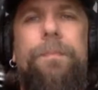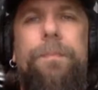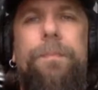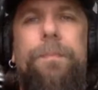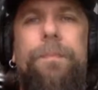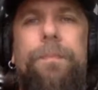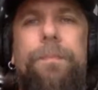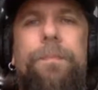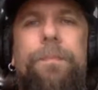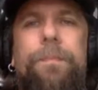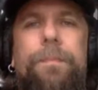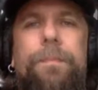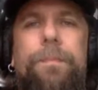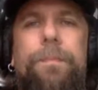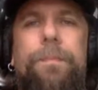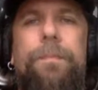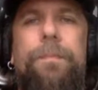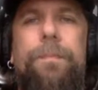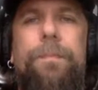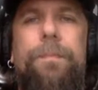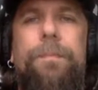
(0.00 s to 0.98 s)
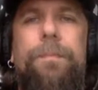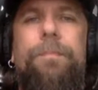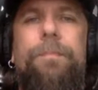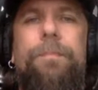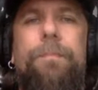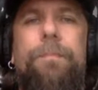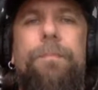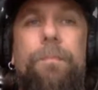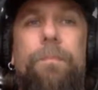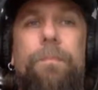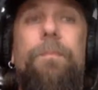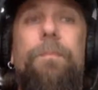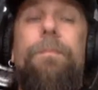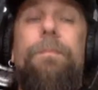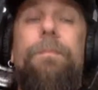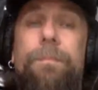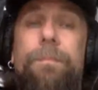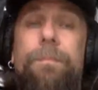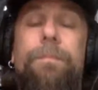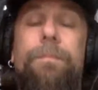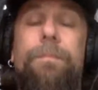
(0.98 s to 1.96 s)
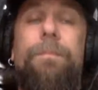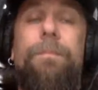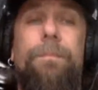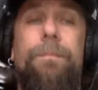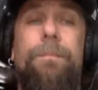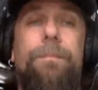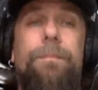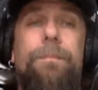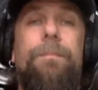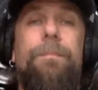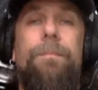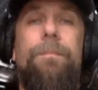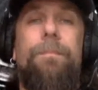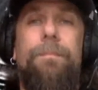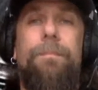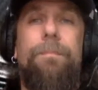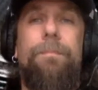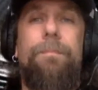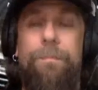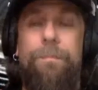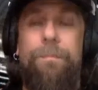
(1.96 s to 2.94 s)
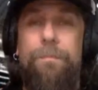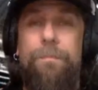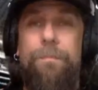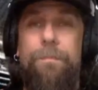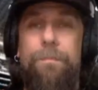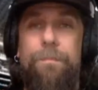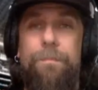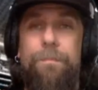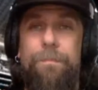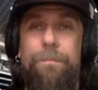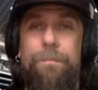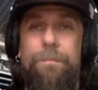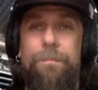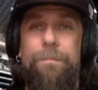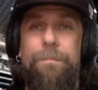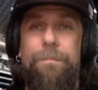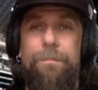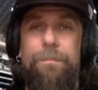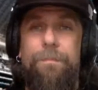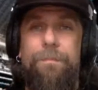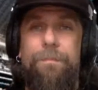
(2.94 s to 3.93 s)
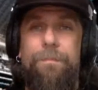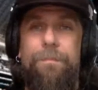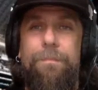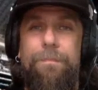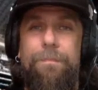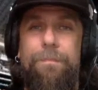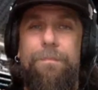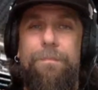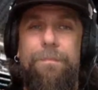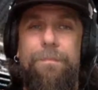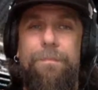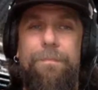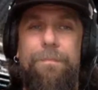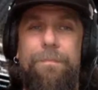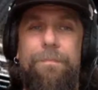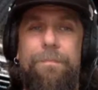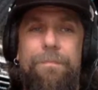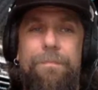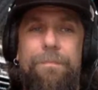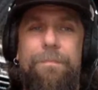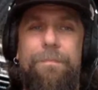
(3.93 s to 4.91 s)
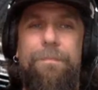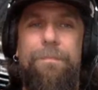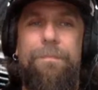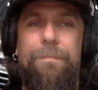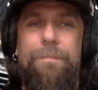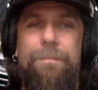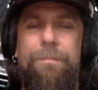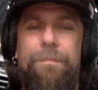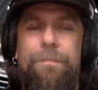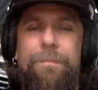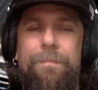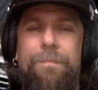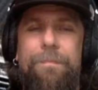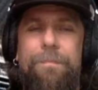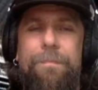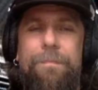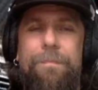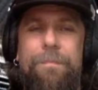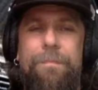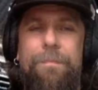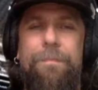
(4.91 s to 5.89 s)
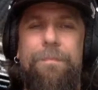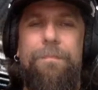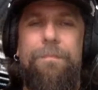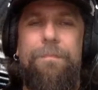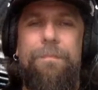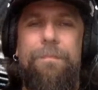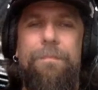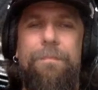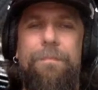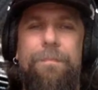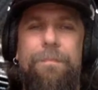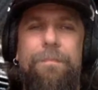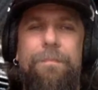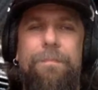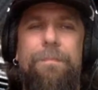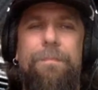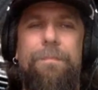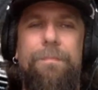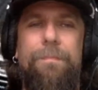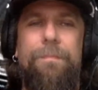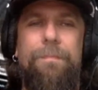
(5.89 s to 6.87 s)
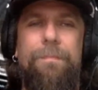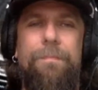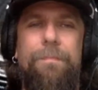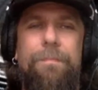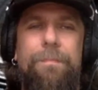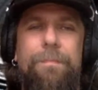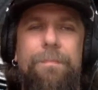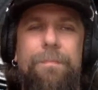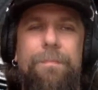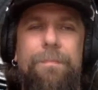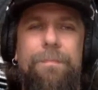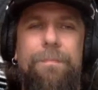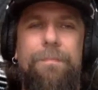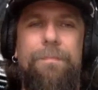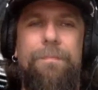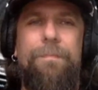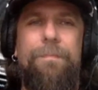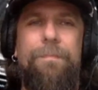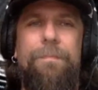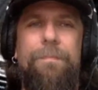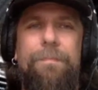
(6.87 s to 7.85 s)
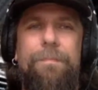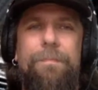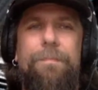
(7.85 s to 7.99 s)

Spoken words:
The person shown says nothing.